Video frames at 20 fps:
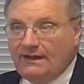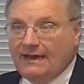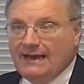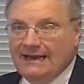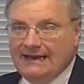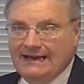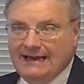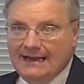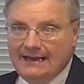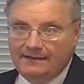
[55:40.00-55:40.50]

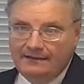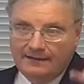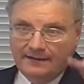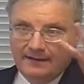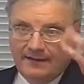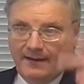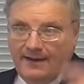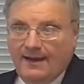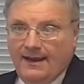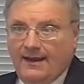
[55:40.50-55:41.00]
Again,
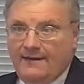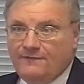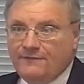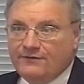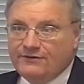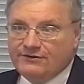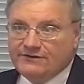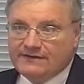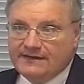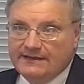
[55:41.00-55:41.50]
if you're
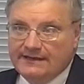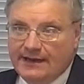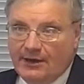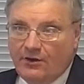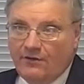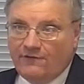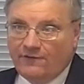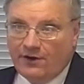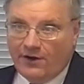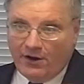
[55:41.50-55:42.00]
interested in
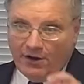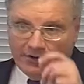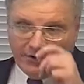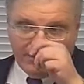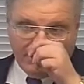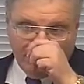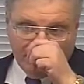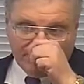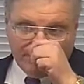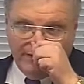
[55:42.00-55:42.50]
all of our
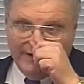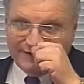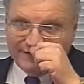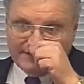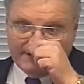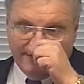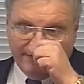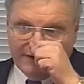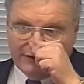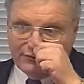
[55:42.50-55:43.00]
articles, and we have
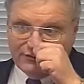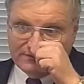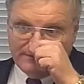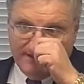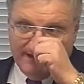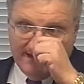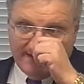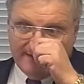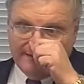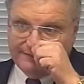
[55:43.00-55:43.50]
stuff that goes
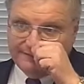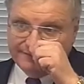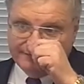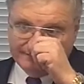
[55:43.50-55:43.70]
back